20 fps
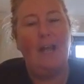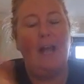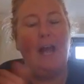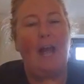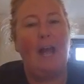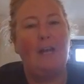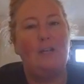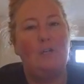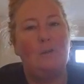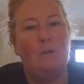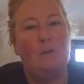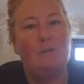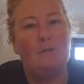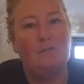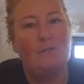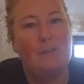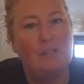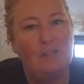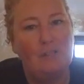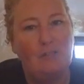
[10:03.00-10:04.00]
and you will
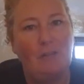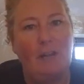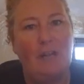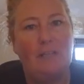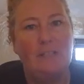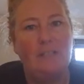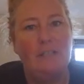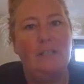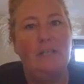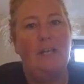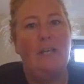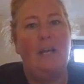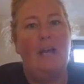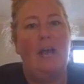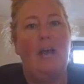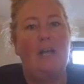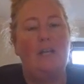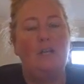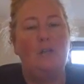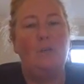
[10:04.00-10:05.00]
frustrate,
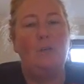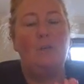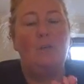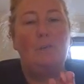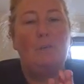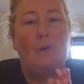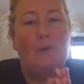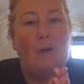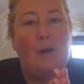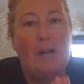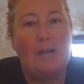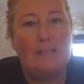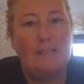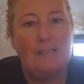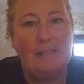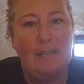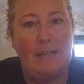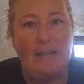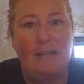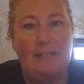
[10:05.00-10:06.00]
and you will
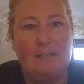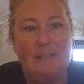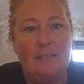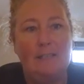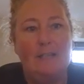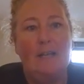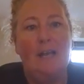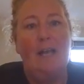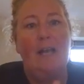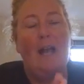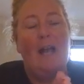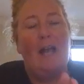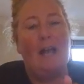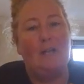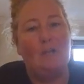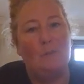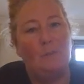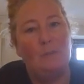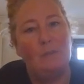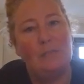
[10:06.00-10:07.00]
procrastinate, and
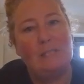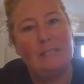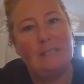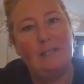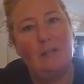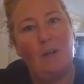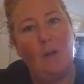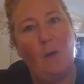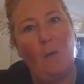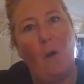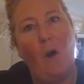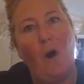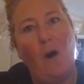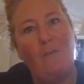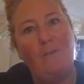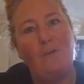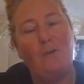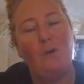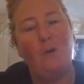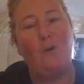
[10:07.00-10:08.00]
you will go
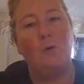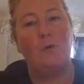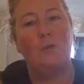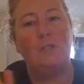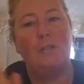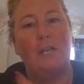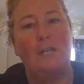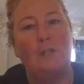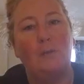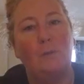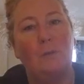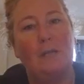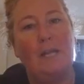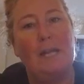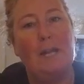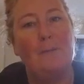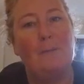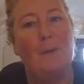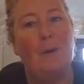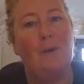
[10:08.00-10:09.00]
off course, and you will
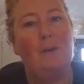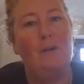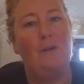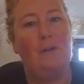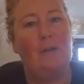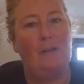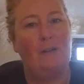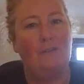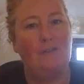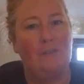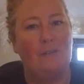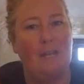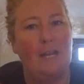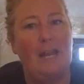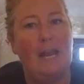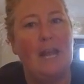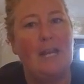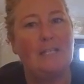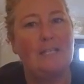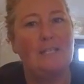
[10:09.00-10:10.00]
keep on looking for the
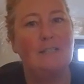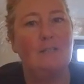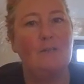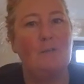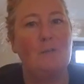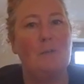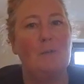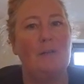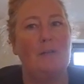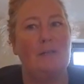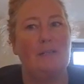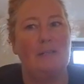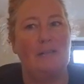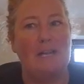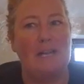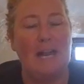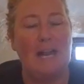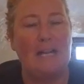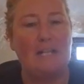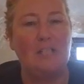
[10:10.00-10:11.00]
next silver bullet, the
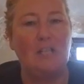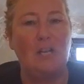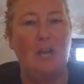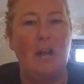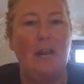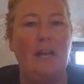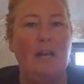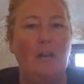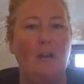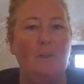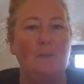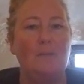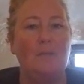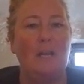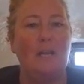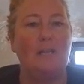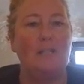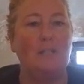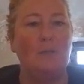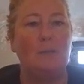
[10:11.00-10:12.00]
next shiny
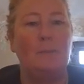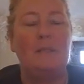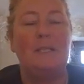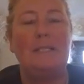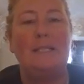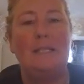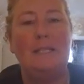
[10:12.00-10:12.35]
object. You'll be